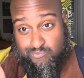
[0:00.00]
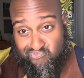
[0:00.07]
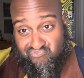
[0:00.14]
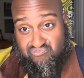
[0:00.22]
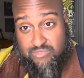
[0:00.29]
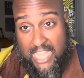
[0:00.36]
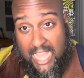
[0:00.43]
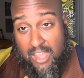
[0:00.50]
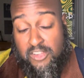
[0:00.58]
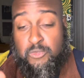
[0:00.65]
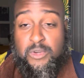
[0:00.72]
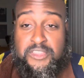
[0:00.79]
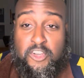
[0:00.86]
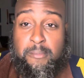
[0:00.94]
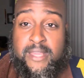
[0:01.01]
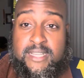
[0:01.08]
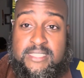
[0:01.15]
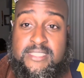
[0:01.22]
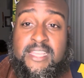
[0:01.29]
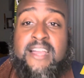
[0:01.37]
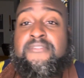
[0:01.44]
Down with
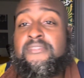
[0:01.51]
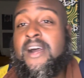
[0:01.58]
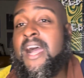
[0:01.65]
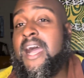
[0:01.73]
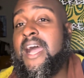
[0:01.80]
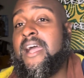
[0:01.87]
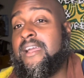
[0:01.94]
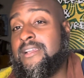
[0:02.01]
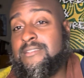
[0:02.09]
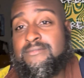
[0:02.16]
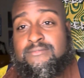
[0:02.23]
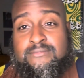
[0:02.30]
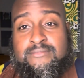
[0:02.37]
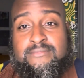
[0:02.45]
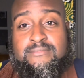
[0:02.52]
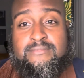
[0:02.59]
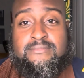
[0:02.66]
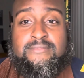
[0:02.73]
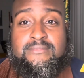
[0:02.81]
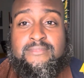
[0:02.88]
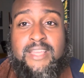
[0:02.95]
Omega Psi Phi.
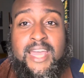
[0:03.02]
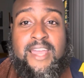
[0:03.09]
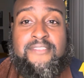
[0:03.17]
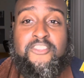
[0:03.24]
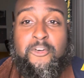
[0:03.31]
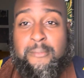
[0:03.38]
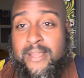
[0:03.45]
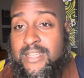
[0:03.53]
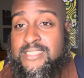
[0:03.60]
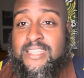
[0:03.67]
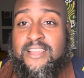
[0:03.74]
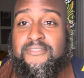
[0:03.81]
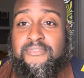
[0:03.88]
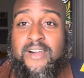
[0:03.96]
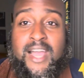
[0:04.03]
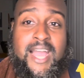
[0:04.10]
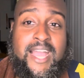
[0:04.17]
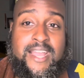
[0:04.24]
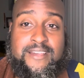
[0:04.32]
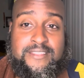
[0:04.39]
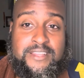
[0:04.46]
F Omega Psi
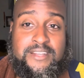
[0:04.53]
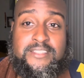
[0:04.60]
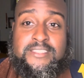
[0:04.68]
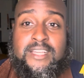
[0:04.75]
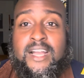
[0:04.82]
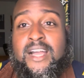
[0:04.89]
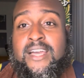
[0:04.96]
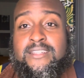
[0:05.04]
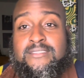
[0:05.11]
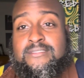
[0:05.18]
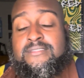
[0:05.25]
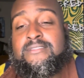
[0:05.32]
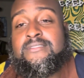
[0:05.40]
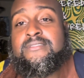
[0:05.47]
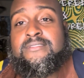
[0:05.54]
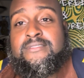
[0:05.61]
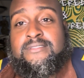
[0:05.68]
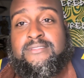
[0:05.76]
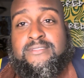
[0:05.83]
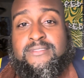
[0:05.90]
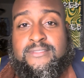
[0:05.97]
Phi. They're done.
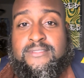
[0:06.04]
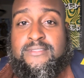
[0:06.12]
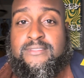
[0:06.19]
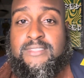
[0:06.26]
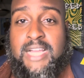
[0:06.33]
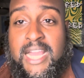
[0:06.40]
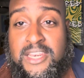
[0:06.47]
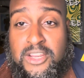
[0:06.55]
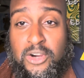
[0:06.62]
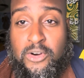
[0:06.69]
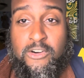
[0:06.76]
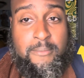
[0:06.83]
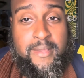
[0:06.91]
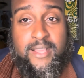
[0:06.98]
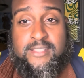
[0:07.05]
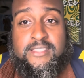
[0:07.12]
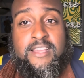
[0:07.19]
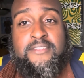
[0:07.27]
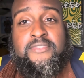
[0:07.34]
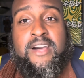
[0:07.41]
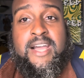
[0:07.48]
I know Omega
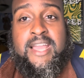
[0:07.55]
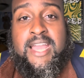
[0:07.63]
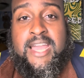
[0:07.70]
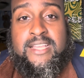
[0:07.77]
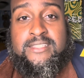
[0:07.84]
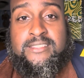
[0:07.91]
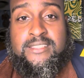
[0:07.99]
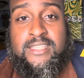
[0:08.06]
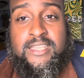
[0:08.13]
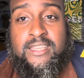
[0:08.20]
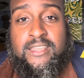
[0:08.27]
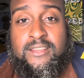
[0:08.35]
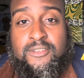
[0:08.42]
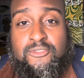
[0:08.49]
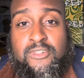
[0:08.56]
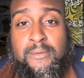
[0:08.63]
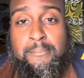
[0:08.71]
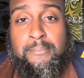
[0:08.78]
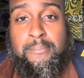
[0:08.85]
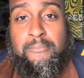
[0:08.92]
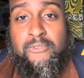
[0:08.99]
Psi Phi as the
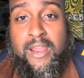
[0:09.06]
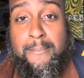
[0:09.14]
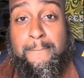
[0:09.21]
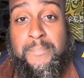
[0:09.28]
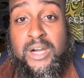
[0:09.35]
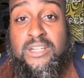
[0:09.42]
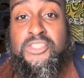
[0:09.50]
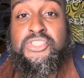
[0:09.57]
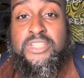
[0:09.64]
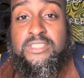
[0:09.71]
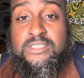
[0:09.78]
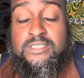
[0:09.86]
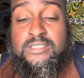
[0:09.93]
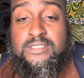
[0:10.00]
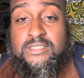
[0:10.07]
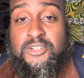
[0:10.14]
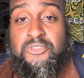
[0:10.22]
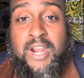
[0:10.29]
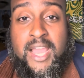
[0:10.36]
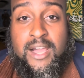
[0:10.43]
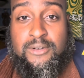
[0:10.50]
rambunctious
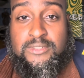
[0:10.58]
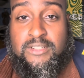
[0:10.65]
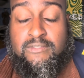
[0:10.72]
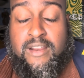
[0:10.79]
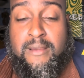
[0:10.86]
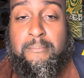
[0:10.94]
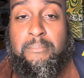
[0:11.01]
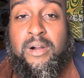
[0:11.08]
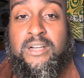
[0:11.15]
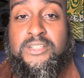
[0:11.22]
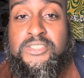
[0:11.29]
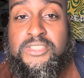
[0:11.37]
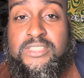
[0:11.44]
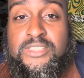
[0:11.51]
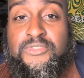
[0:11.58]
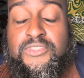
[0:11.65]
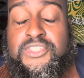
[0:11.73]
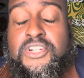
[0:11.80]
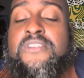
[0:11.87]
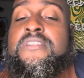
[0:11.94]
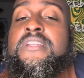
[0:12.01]
crowd, the rambunctious
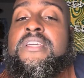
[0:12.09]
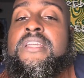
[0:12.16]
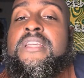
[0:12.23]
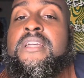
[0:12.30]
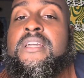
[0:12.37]
fraternity